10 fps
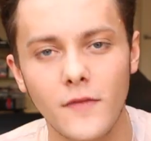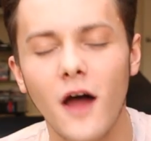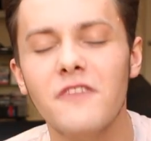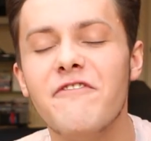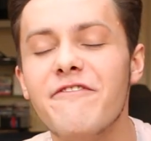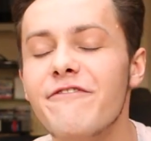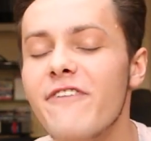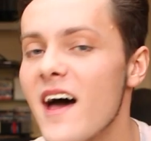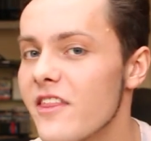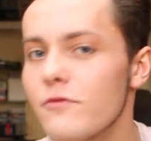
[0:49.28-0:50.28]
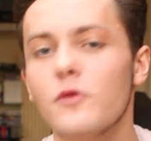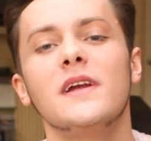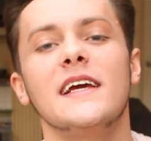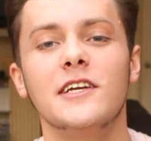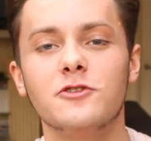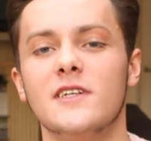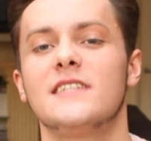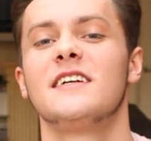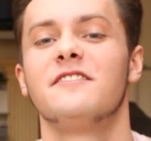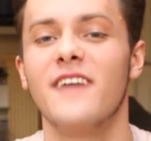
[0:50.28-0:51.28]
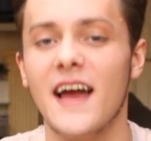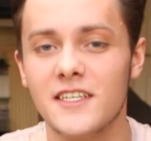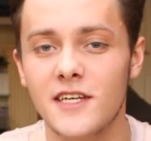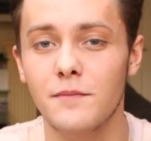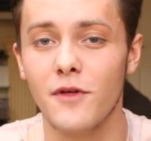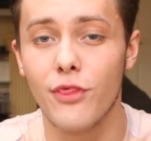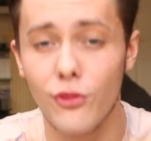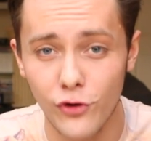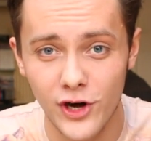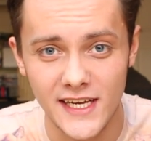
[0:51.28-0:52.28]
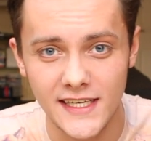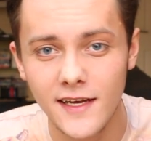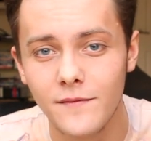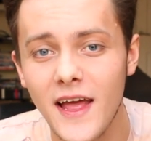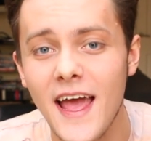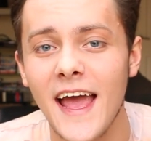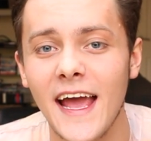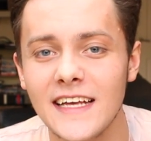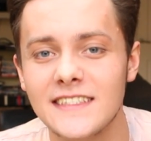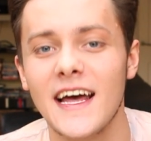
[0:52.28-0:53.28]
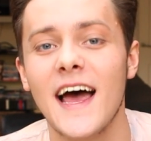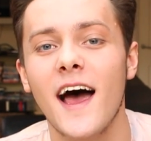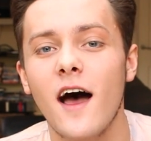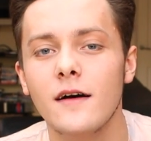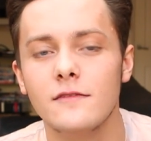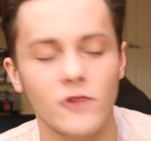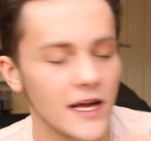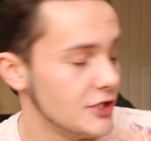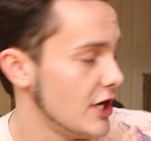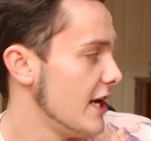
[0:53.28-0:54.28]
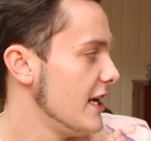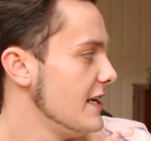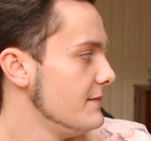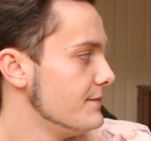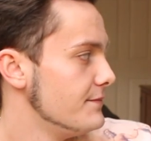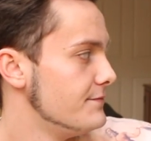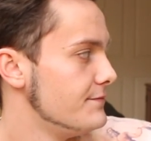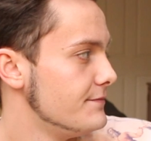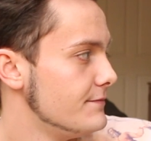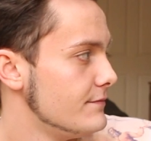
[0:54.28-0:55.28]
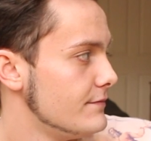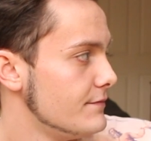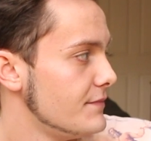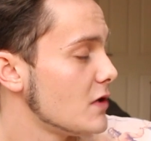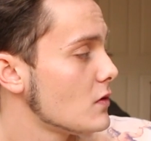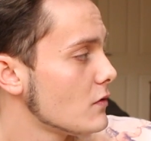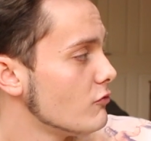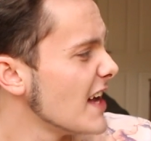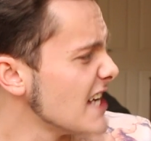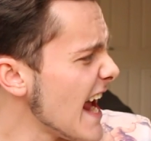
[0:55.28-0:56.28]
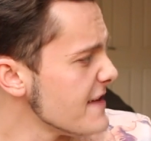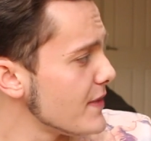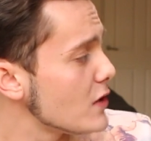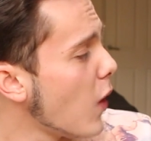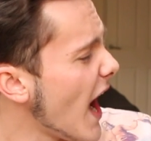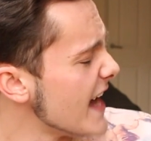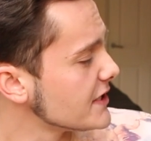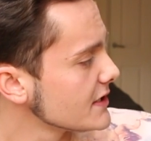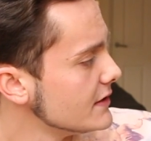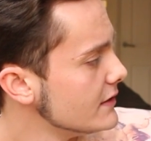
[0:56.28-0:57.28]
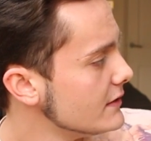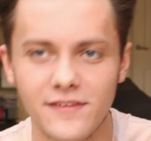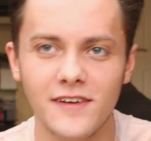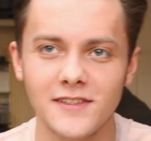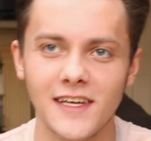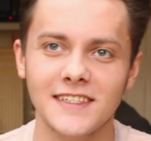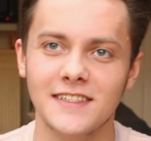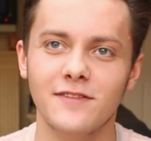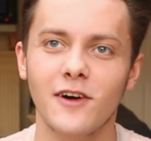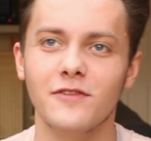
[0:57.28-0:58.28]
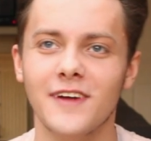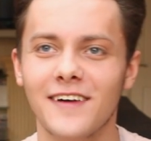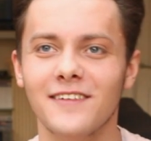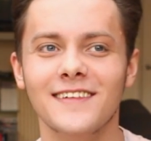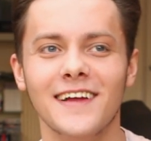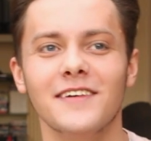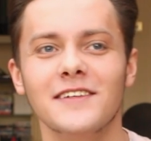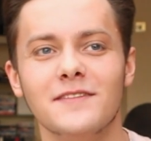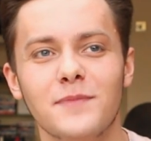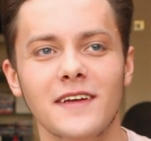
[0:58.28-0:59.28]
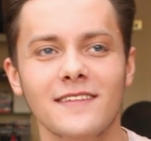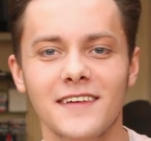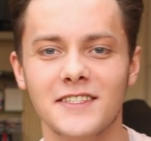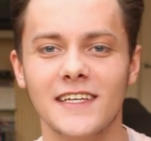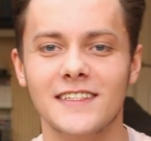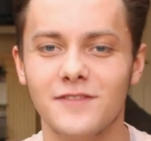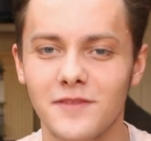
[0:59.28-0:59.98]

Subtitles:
Unfathomably interesting fact number three is that Reggie, be quiet! He feels like he's involved now. Now he's been ejected